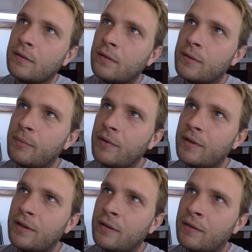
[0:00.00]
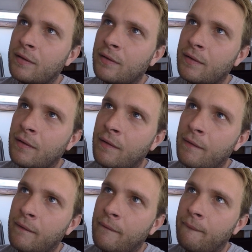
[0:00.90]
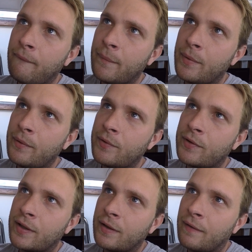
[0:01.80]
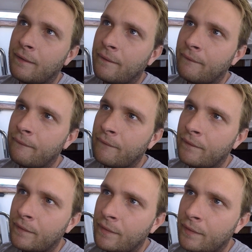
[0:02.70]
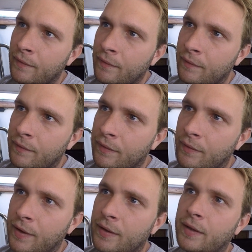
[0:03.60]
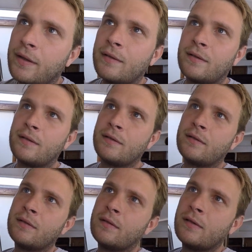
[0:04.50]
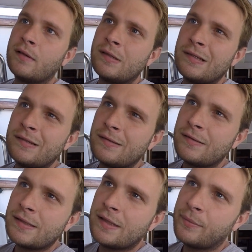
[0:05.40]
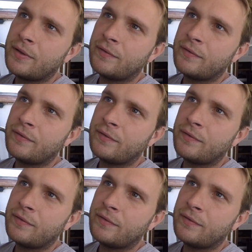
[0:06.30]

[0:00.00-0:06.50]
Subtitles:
Just put it in, pull the trigger, straight down, clean up with